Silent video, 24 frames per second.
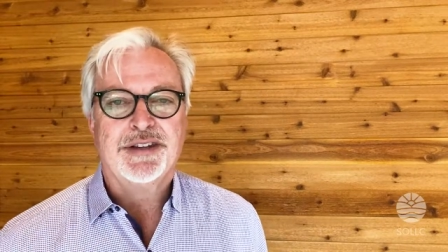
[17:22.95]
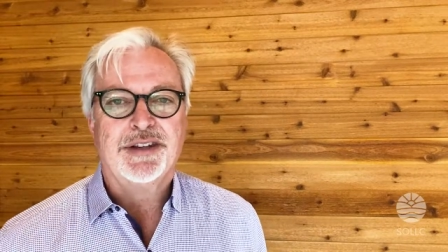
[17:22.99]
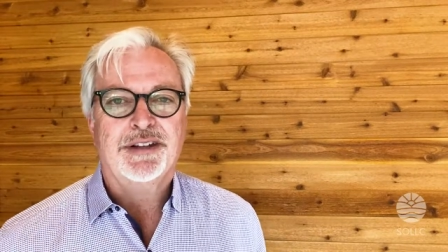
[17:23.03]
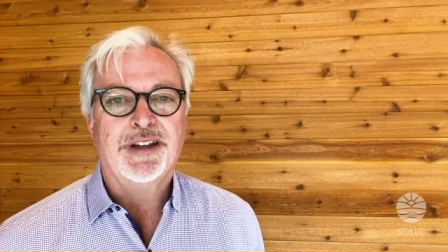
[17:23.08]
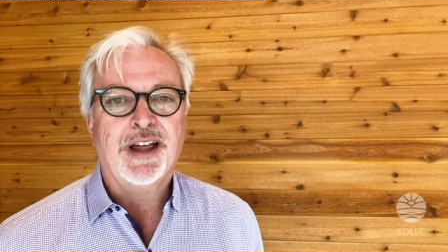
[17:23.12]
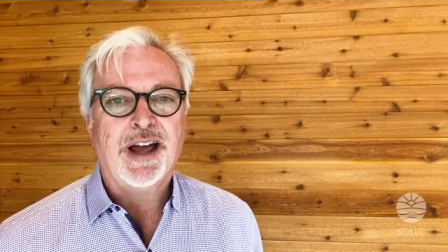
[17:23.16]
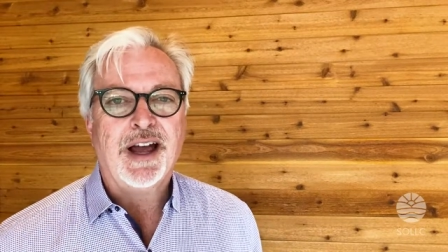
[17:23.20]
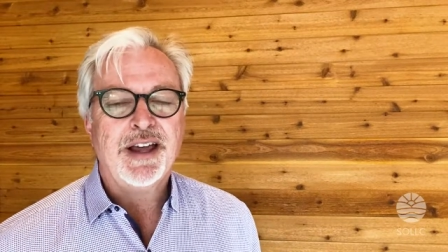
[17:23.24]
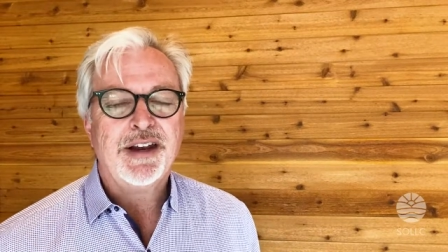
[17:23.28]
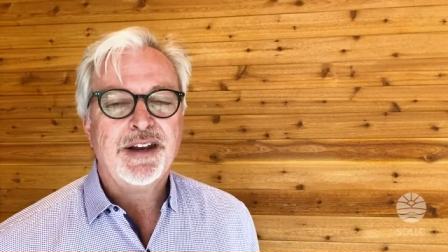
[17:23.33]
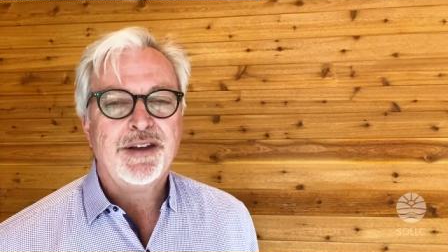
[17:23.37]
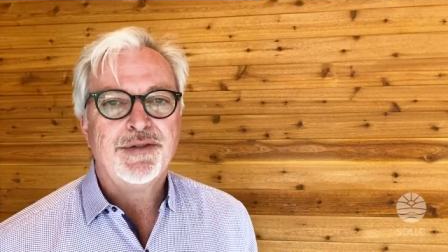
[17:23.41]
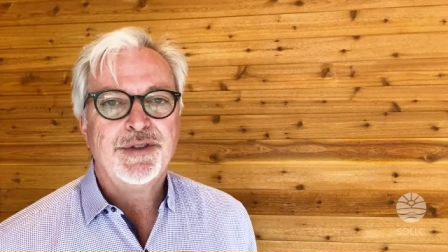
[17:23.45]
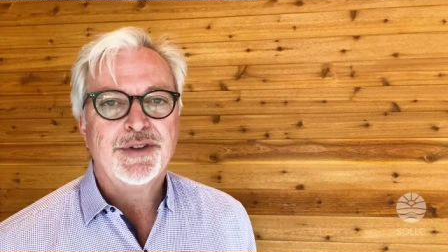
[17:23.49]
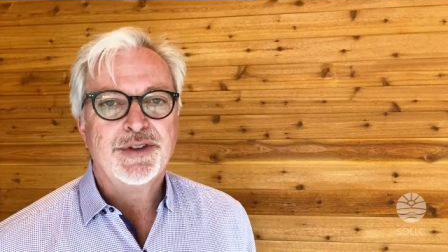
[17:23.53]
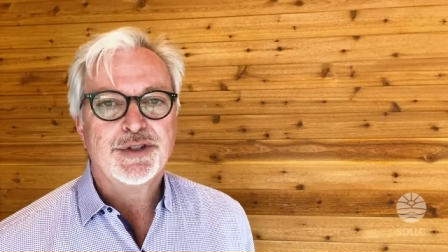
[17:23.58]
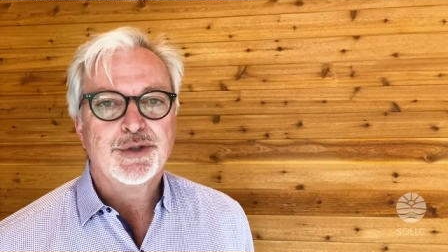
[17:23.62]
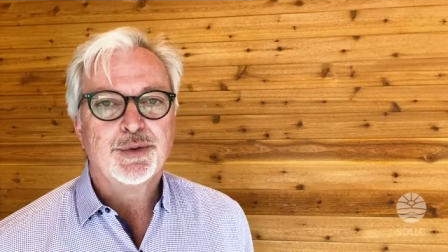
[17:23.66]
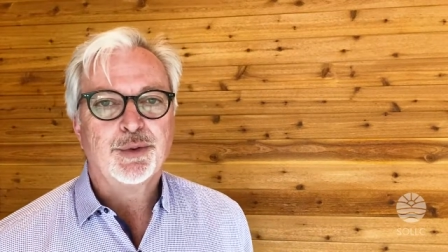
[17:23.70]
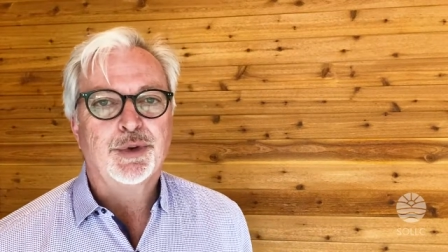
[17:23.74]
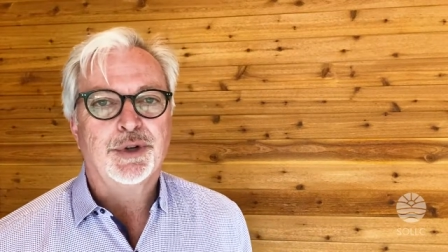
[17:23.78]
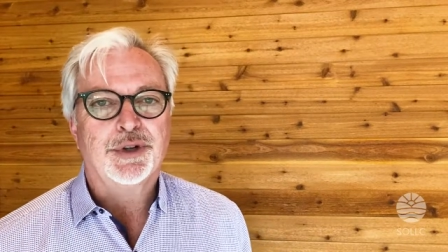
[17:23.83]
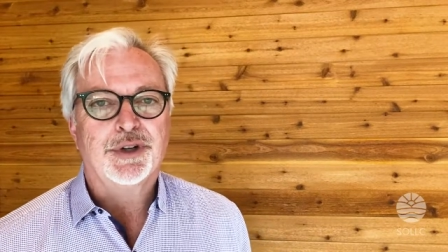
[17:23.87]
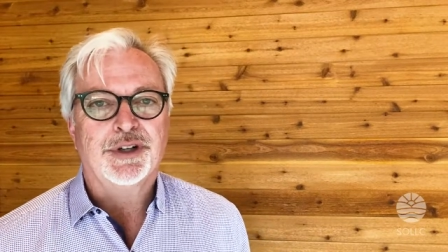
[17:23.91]
the light of
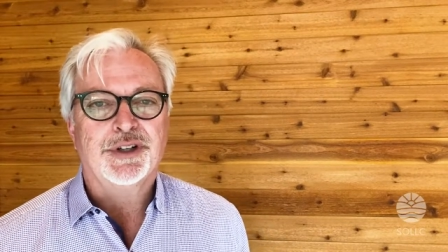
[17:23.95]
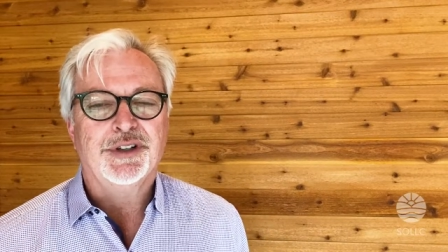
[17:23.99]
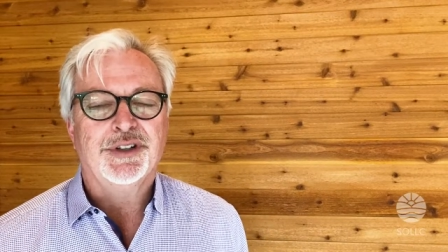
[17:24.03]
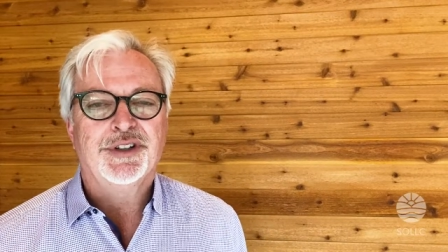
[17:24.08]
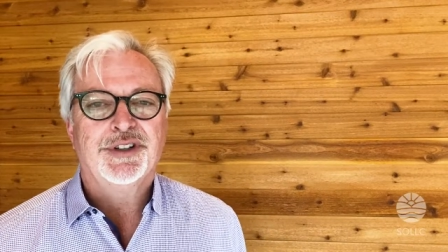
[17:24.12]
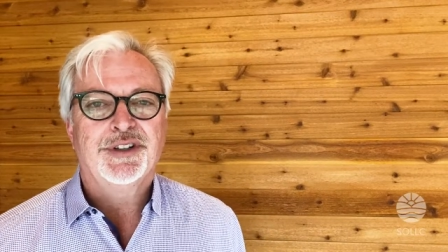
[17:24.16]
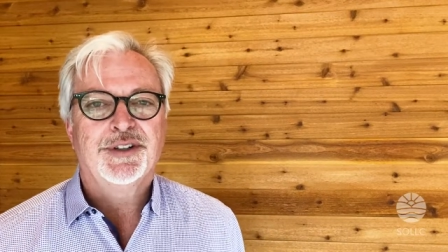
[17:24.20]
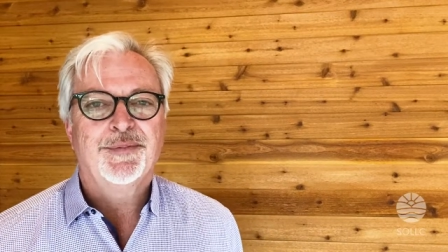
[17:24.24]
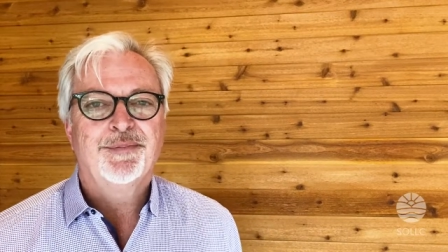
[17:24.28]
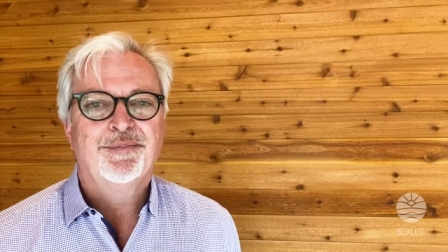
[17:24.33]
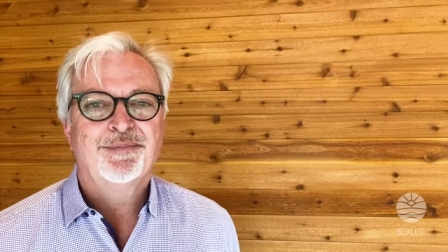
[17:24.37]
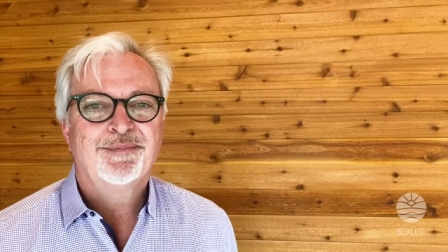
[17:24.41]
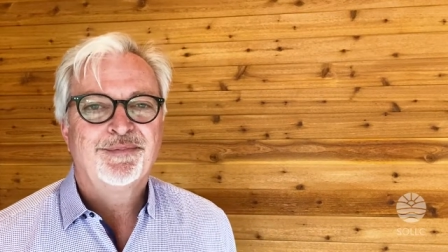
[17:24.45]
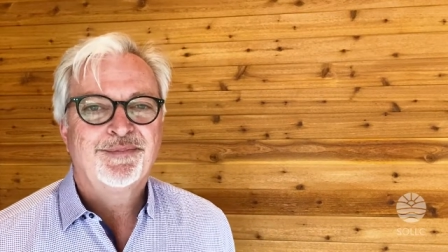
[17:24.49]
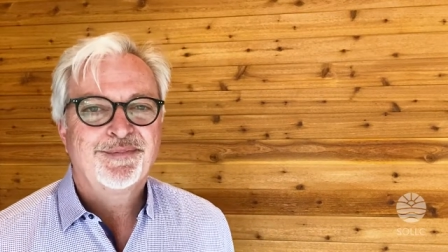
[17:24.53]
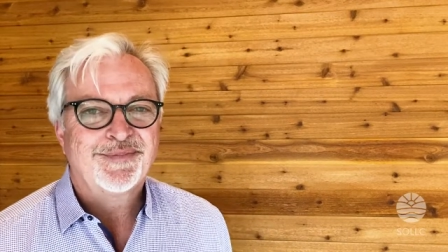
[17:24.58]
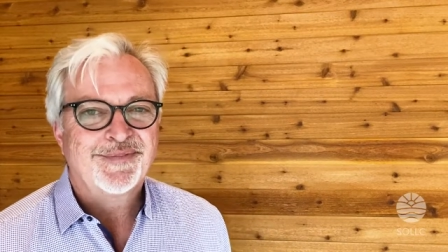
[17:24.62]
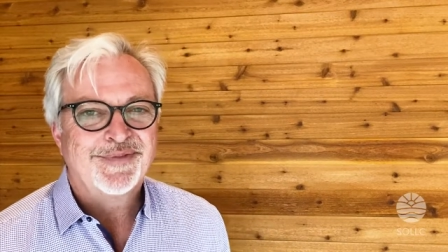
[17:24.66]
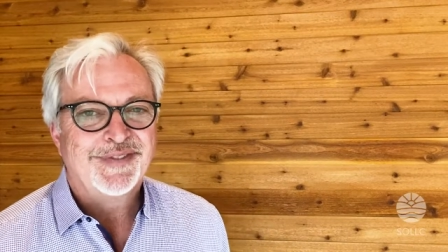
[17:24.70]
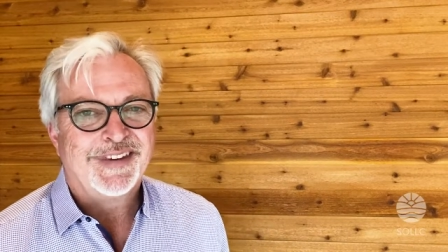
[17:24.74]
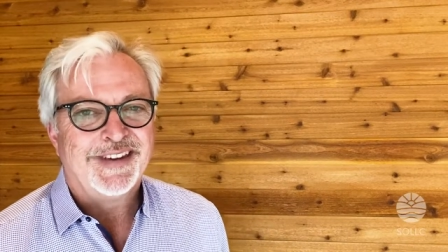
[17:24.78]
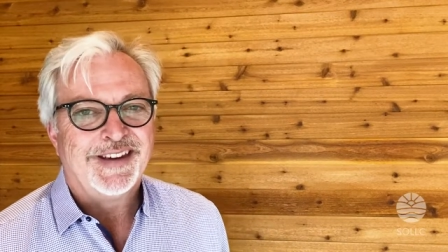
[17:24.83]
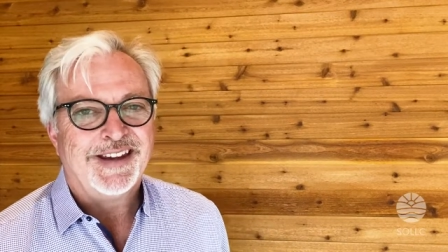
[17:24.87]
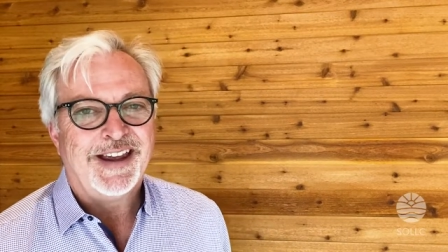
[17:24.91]
this world.
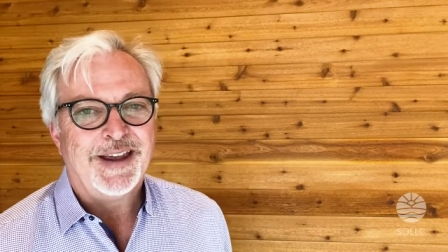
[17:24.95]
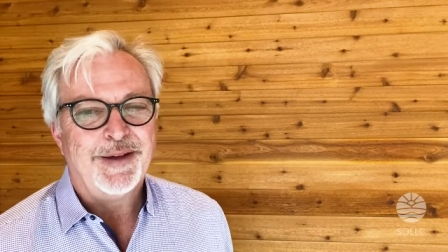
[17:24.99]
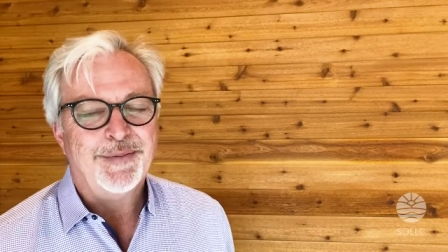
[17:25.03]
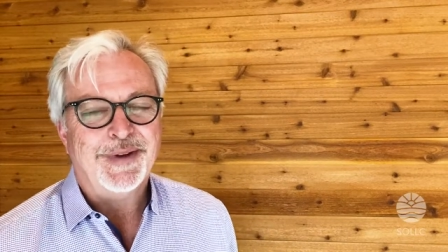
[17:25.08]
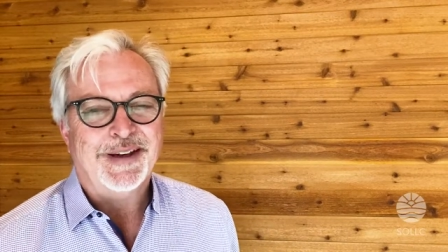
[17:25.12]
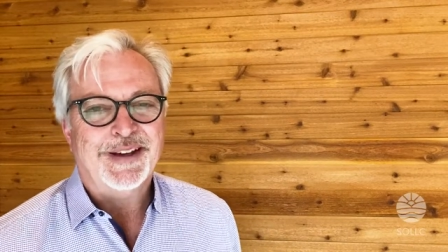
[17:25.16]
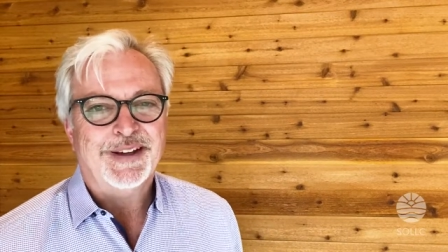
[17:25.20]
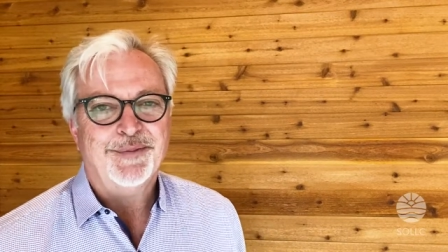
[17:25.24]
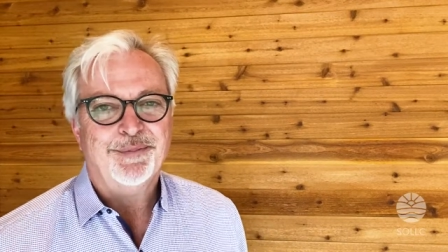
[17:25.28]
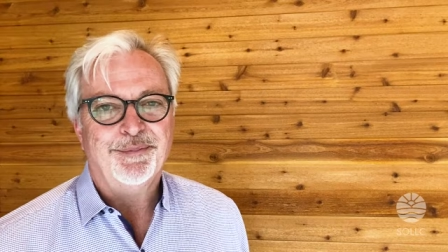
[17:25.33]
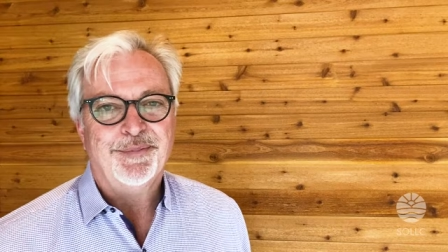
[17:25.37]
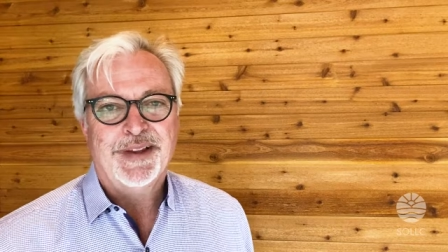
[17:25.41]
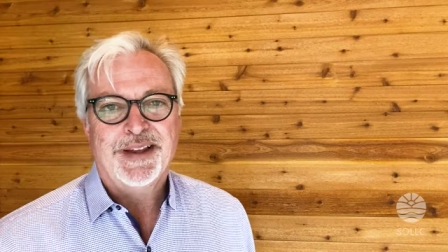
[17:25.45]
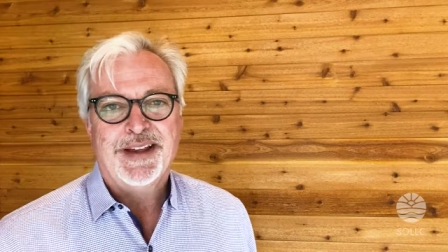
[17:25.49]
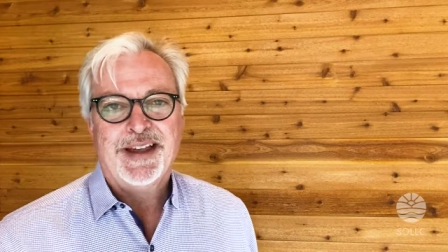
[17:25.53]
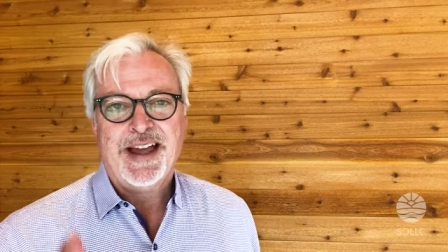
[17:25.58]
Amen.